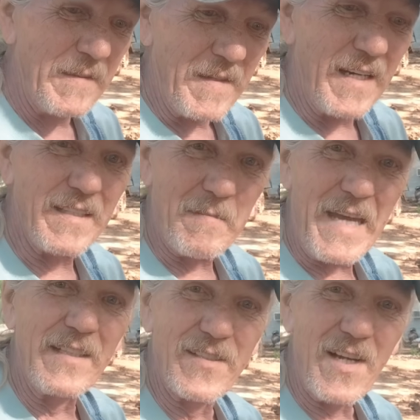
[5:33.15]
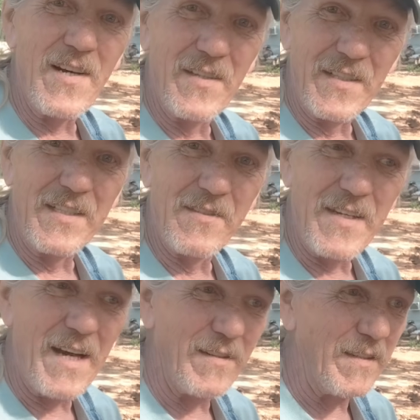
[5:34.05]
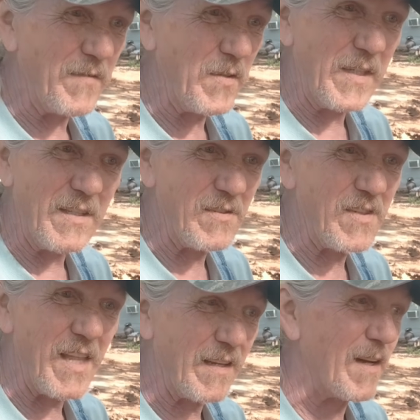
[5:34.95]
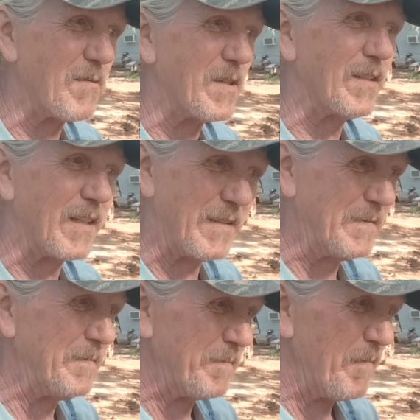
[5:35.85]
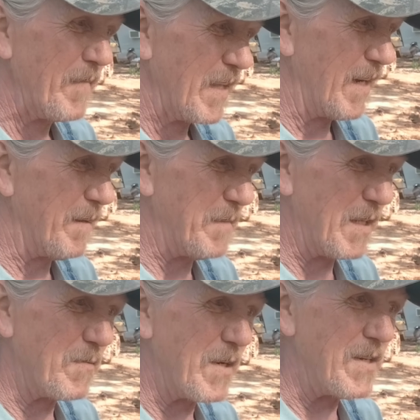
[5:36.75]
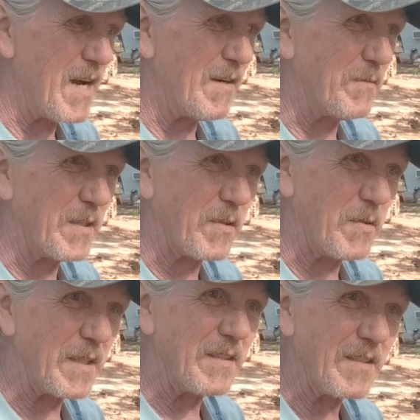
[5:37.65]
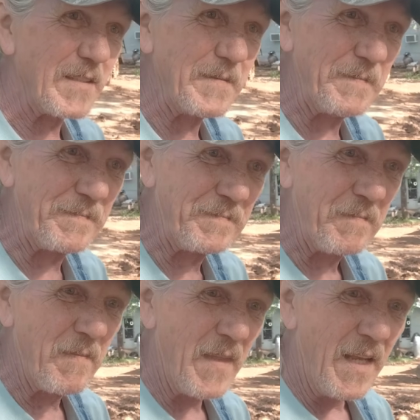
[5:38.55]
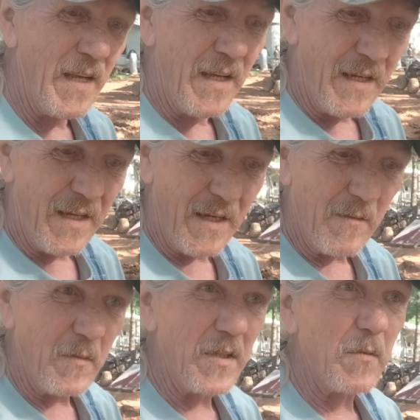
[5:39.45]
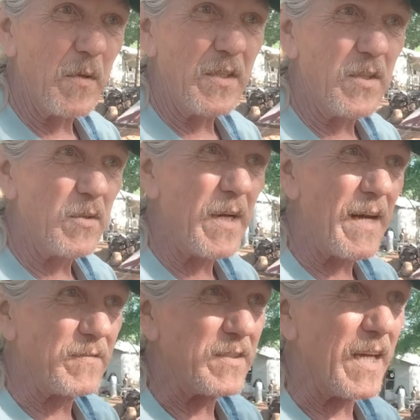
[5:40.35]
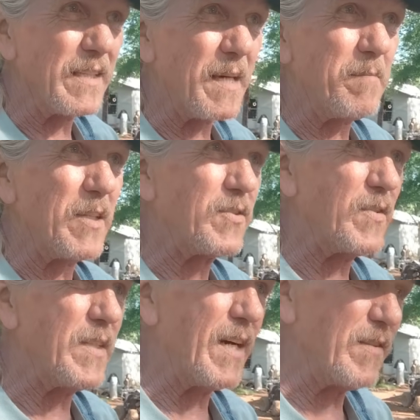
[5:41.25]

that's a man's saw, there ain't no doubt. And if you ain't used to that kind of work, it'll wear you out with a quickness. We do have to take that big tree out